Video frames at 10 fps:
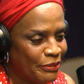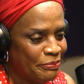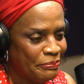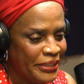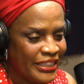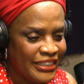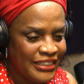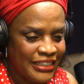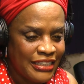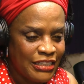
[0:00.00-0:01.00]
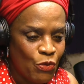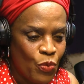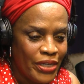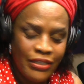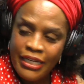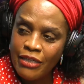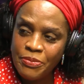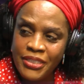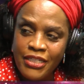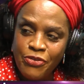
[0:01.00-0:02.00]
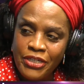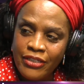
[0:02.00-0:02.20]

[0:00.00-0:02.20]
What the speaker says: because it's a well-kept secret.